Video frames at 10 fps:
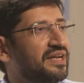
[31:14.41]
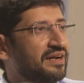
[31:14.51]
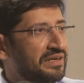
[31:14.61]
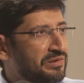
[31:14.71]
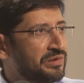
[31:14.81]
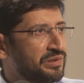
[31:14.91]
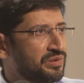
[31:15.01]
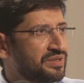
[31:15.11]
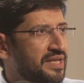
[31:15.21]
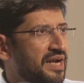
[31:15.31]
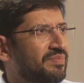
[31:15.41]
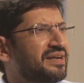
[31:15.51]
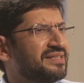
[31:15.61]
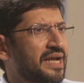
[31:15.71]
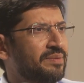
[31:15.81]
they continue to use that,
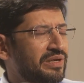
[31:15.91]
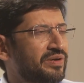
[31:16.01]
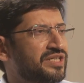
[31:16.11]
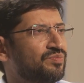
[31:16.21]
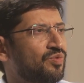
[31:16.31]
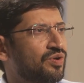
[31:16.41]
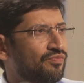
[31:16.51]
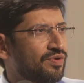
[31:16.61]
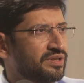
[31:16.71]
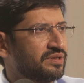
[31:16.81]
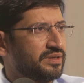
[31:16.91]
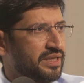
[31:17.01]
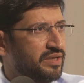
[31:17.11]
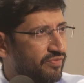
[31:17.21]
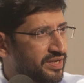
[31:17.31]
but I believe it's more for the
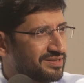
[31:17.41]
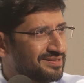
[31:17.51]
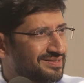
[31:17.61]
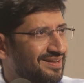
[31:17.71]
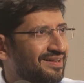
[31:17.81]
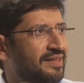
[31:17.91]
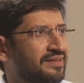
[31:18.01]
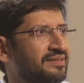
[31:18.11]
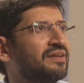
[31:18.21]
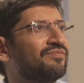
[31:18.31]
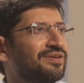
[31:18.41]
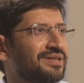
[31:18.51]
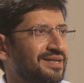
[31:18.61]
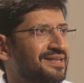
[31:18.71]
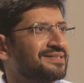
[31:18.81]
infections rather than for
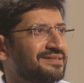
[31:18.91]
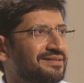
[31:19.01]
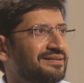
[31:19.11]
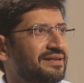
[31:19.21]
the cancer.